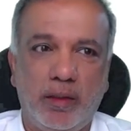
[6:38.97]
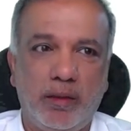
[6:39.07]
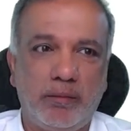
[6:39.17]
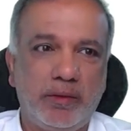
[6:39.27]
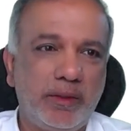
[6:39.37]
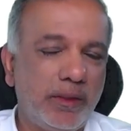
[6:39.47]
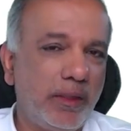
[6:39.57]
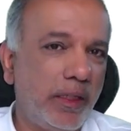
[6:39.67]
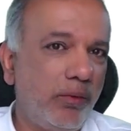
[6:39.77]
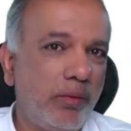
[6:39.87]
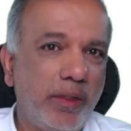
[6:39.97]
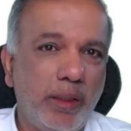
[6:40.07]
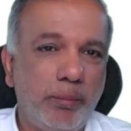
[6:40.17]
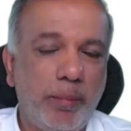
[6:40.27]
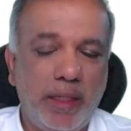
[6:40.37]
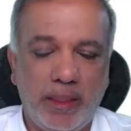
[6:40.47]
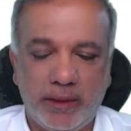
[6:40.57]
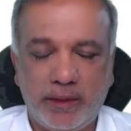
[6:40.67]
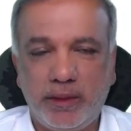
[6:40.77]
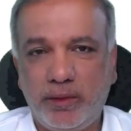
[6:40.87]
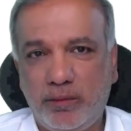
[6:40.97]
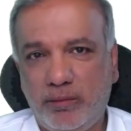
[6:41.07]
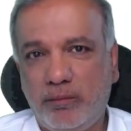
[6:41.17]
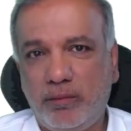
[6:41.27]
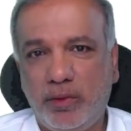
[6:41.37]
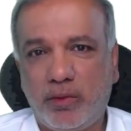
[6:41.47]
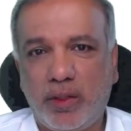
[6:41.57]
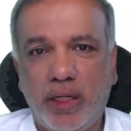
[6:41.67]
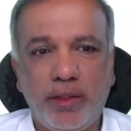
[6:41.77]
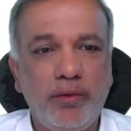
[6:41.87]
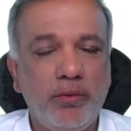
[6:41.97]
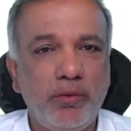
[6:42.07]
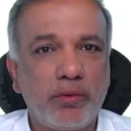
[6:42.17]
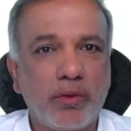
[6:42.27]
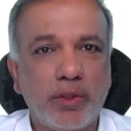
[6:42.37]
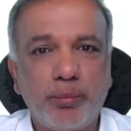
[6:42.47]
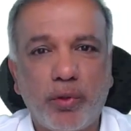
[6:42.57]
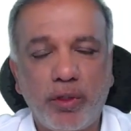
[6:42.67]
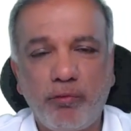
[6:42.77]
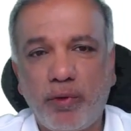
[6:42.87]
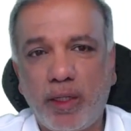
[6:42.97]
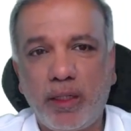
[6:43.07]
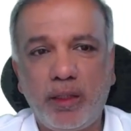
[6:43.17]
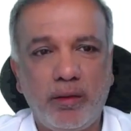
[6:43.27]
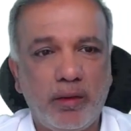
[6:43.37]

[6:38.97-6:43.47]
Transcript: Uh, so just like you create playlist in your iTunes or Spotify